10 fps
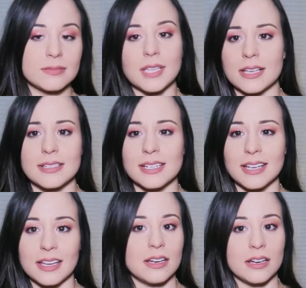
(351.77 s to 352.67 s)

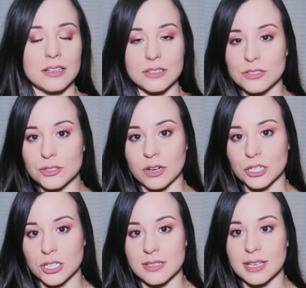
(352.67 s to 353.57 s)
designated
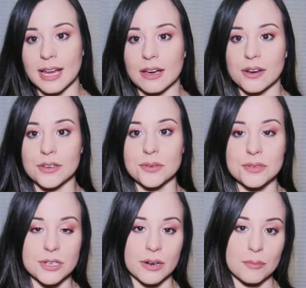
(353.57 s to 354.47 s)
instructions on how to do
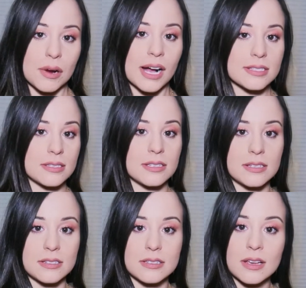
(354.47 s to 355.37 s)
certain
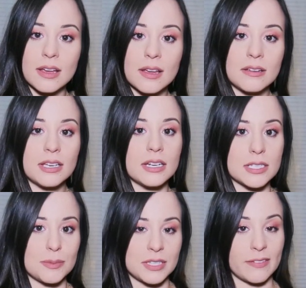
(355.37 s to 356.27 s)
processes in a
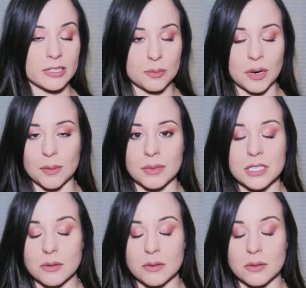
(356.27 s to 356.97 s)
specific department.